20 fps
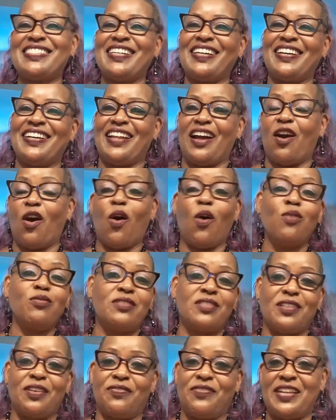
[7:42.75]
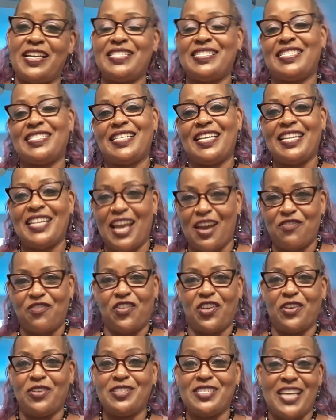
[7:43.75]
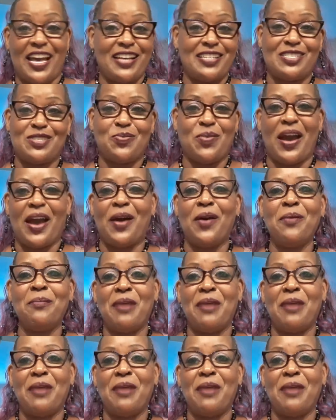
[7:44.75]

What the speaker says: and a host of nieces and nephews as well.